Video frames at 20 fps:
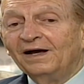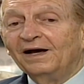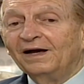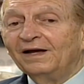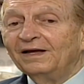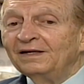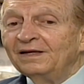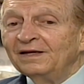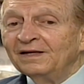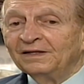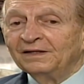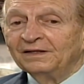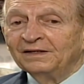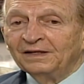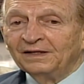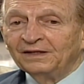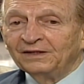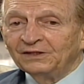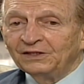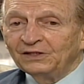And
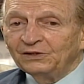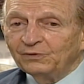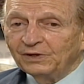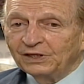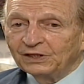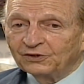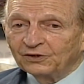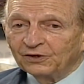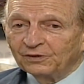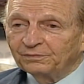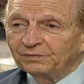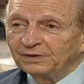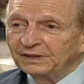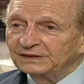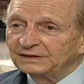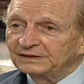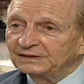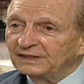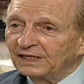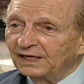he went up
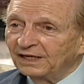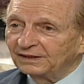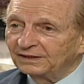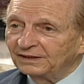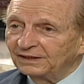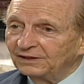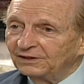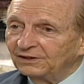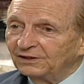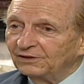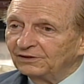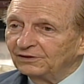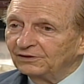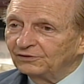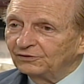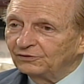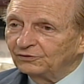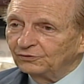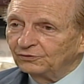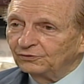and started
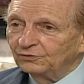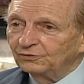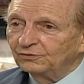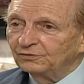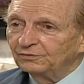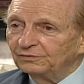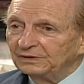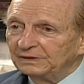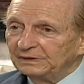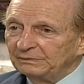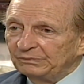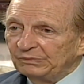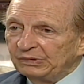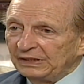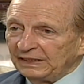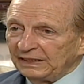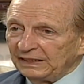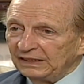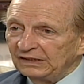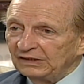to
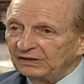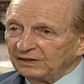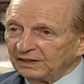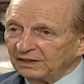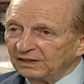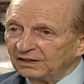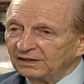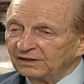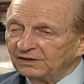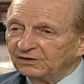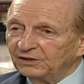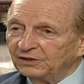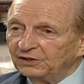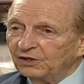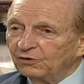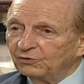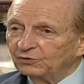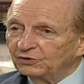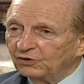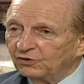play the
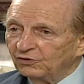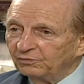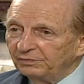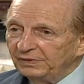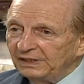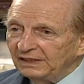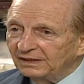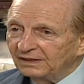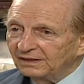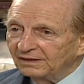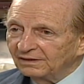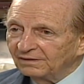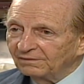downtown beat.